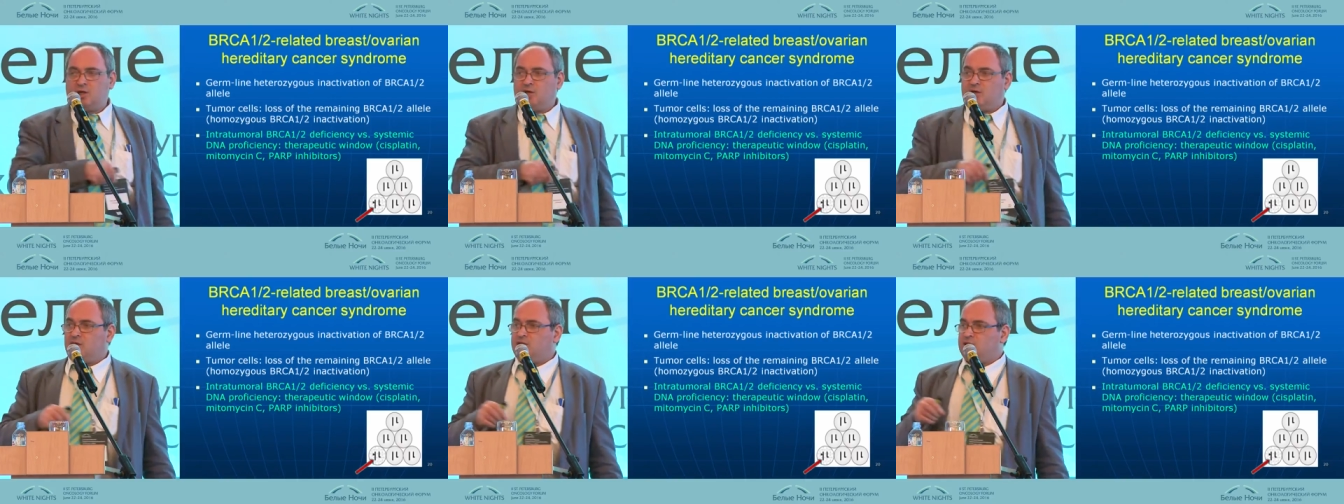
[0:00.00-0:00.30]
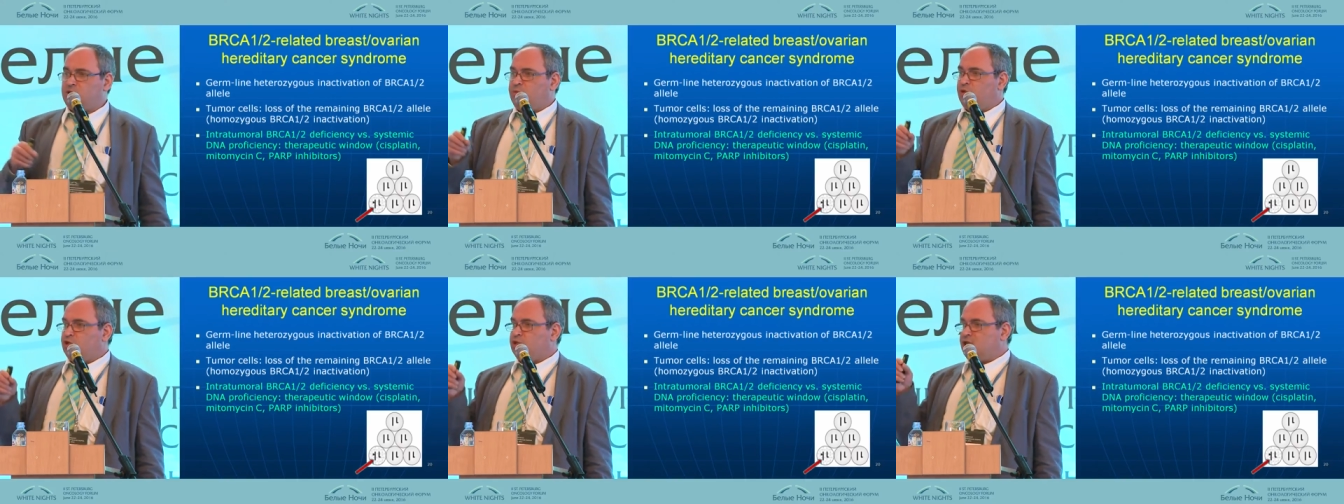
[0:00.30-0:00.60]

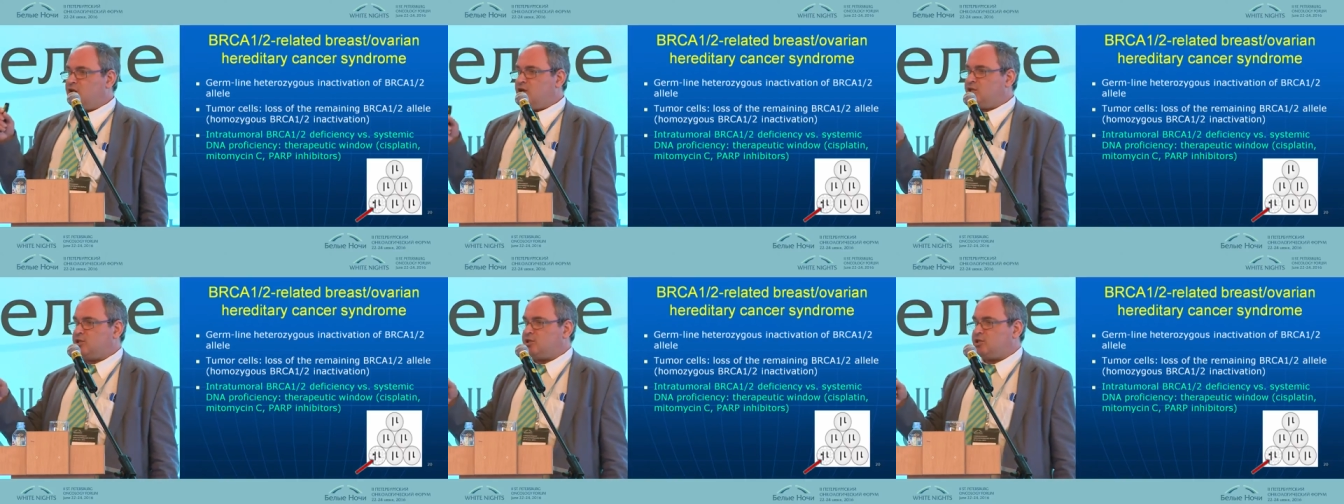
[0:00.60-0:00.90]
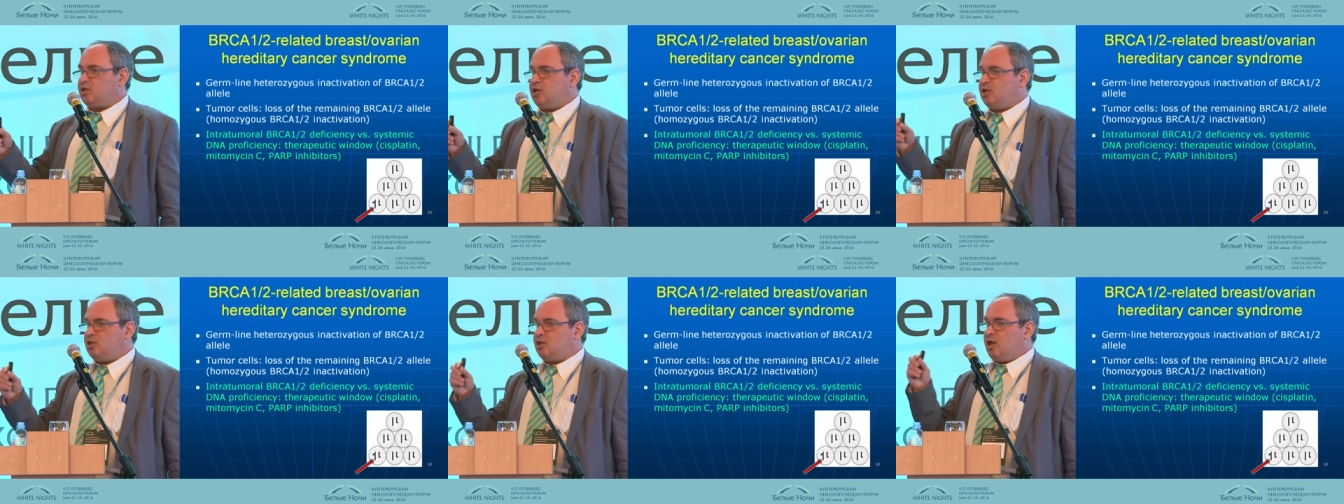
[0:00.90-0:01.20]
is
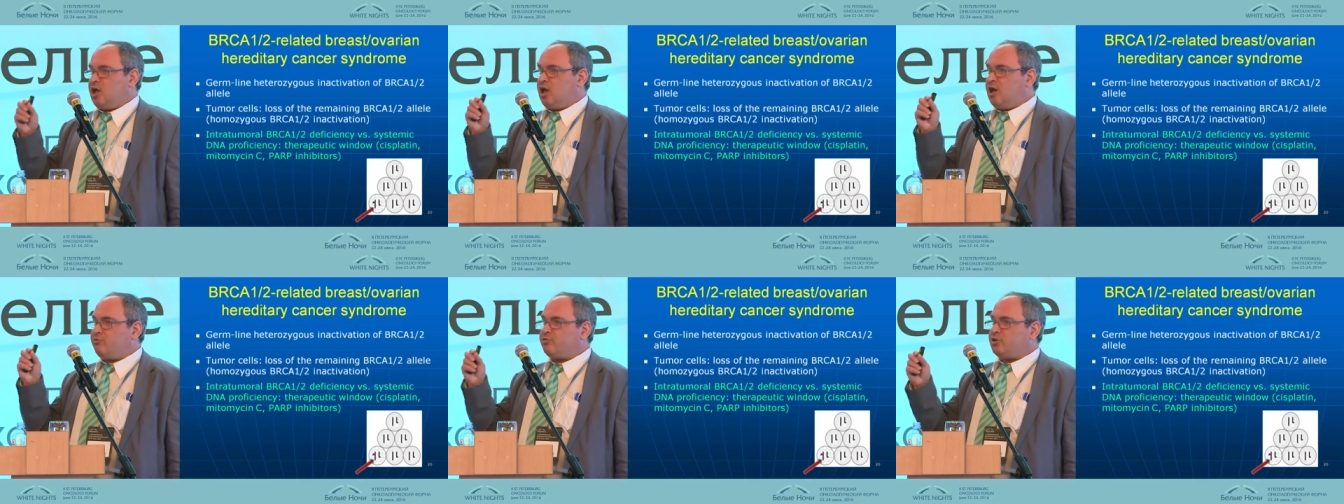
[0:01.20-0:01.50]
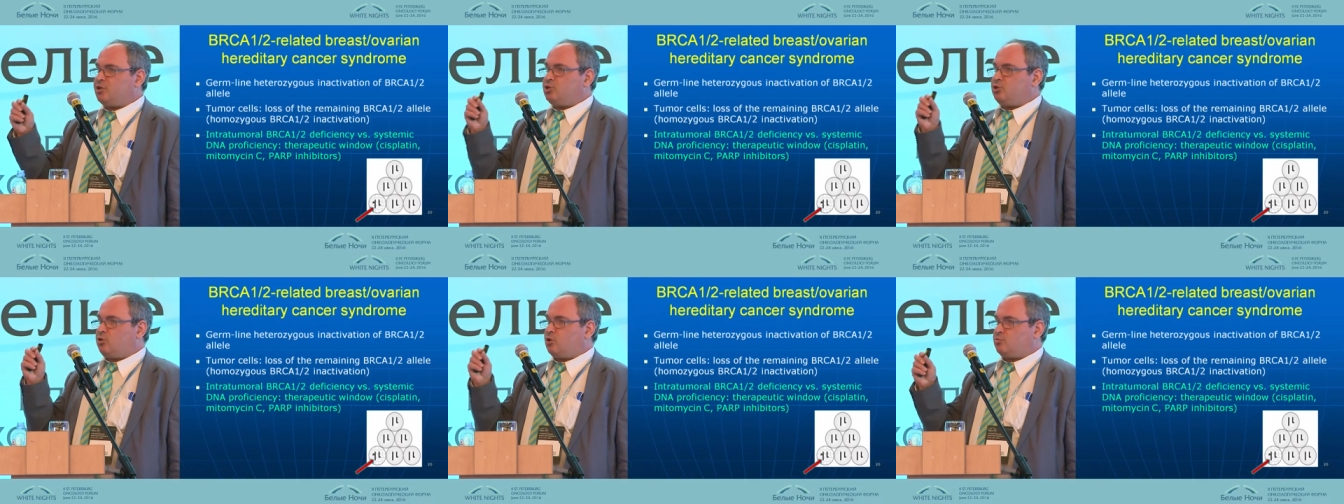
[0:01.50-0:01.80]
mutated in
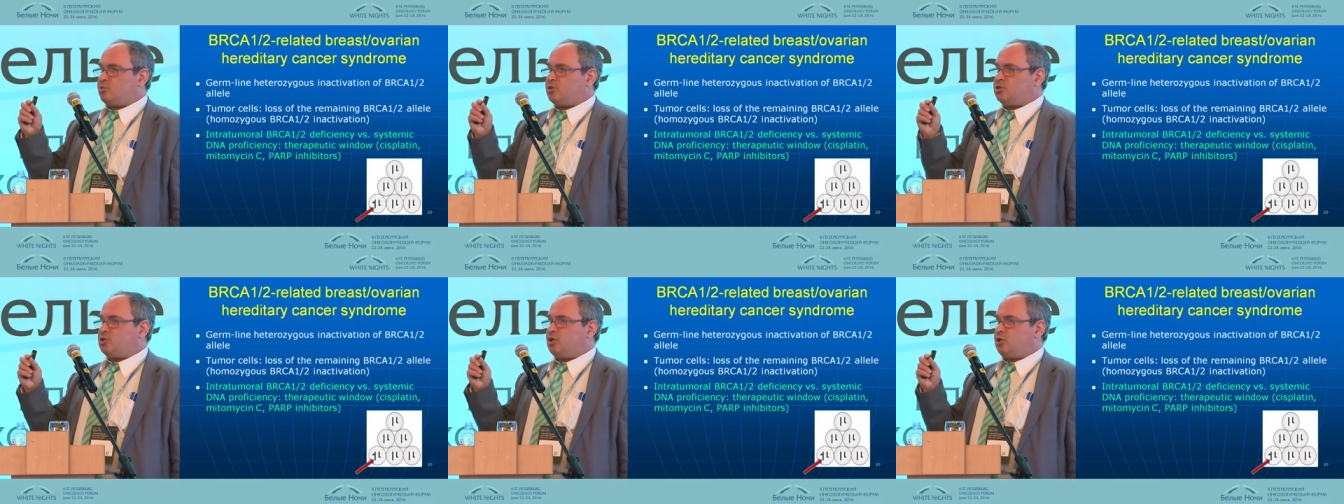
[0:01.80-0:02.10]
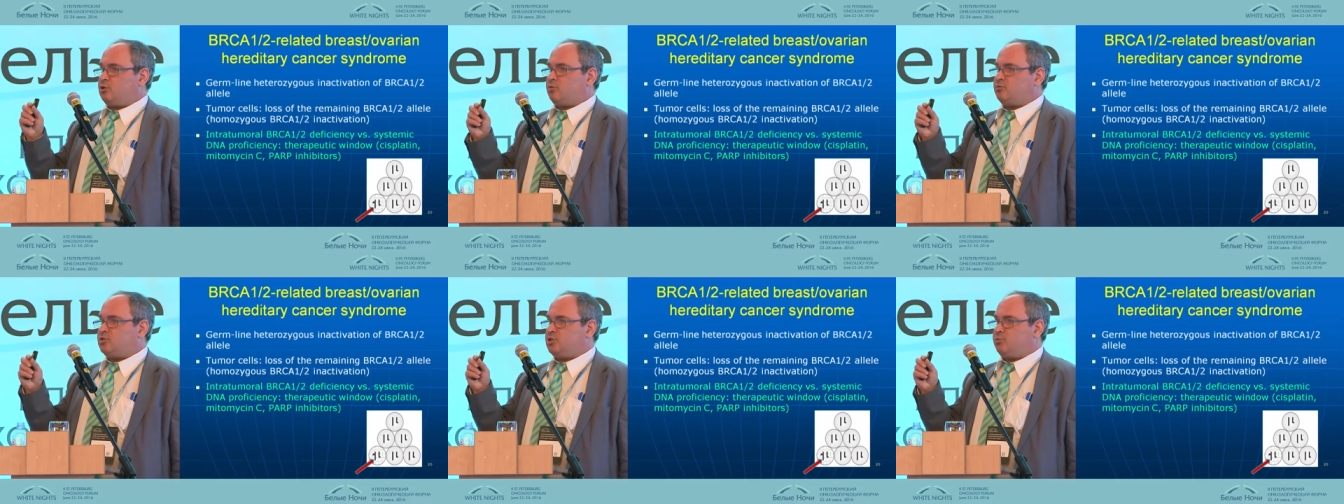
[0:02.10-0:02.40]
every normal
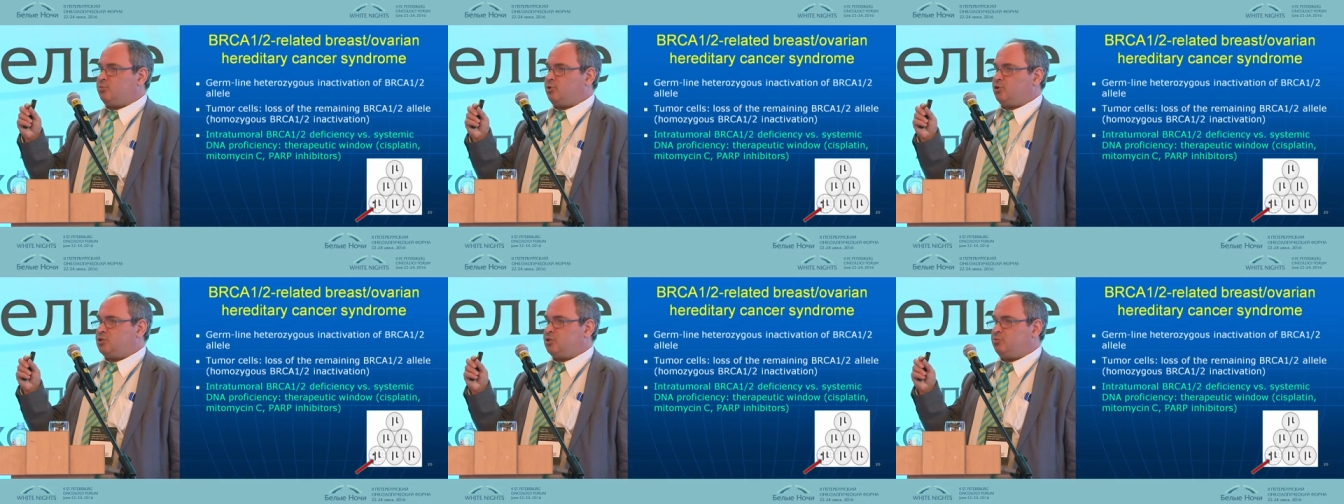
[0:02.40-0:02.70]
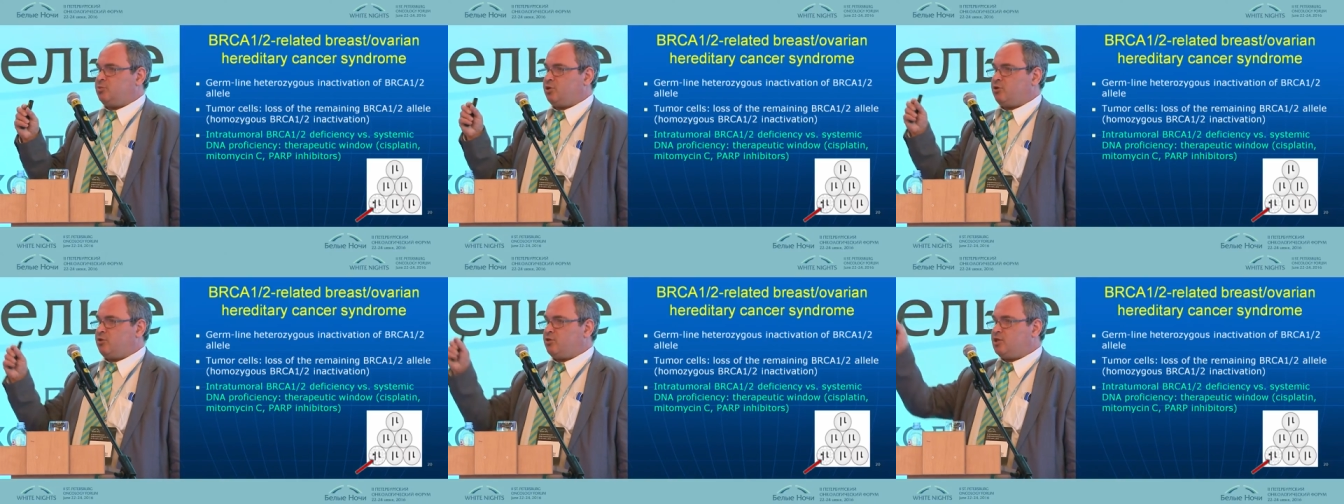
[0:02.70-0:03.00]
cell of the body
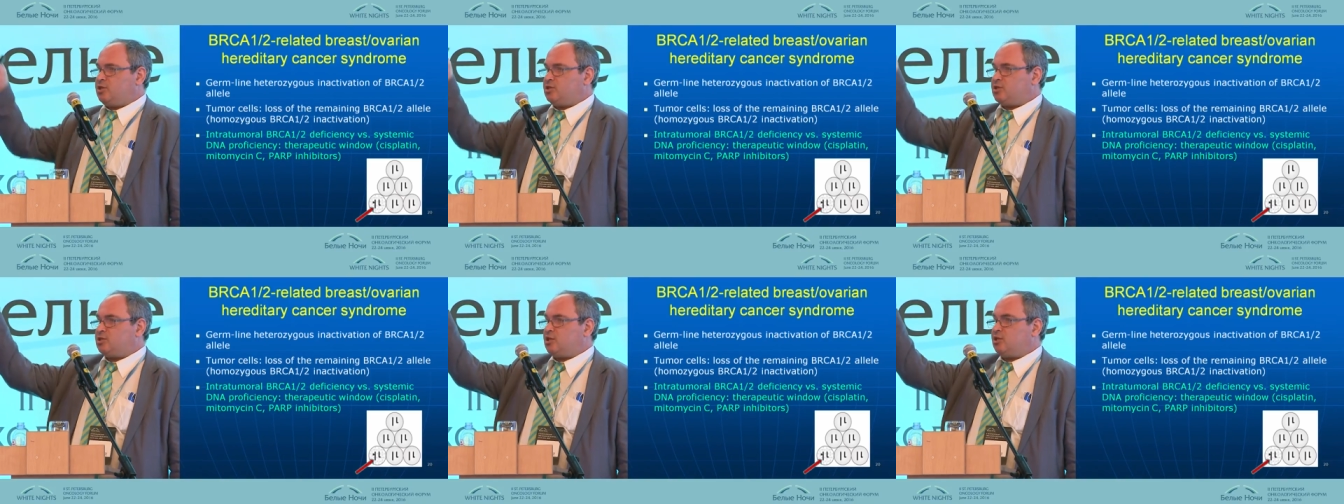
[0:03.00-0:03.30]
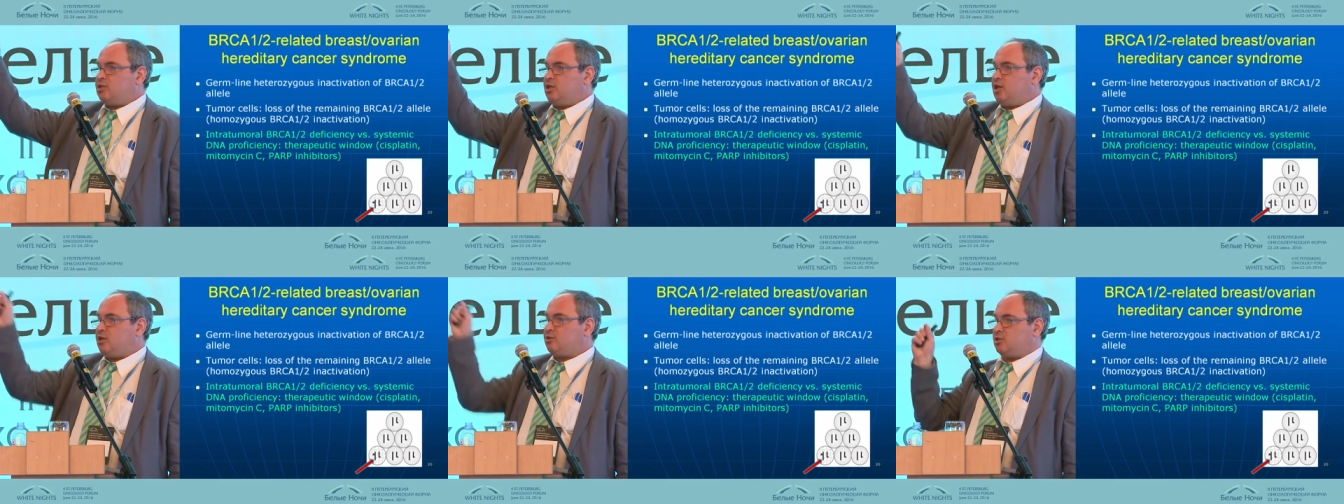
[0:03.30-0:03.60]
because this is
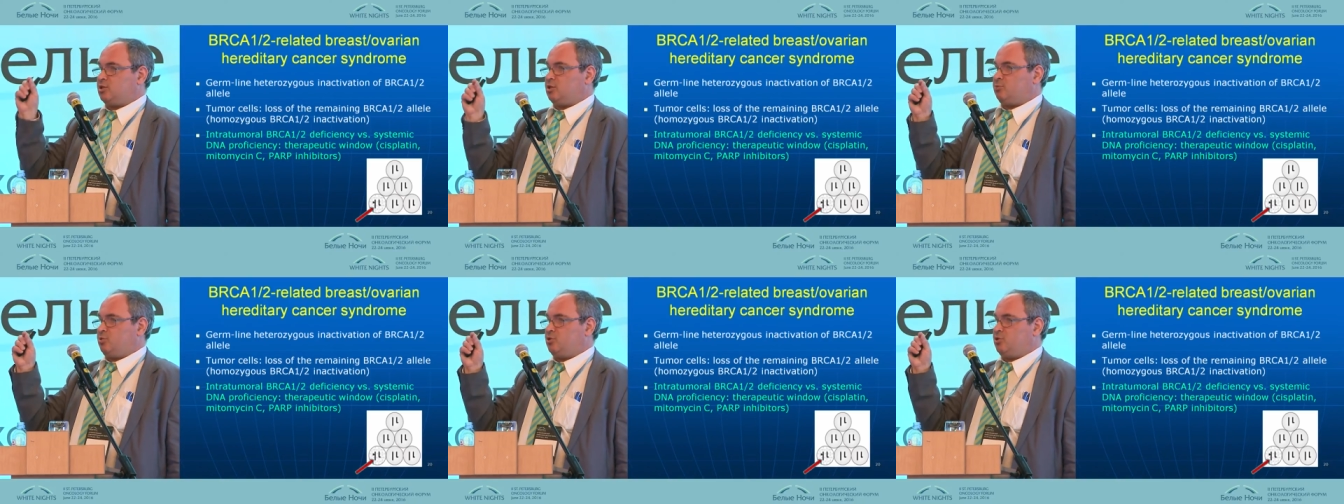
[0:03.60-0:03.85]
inherited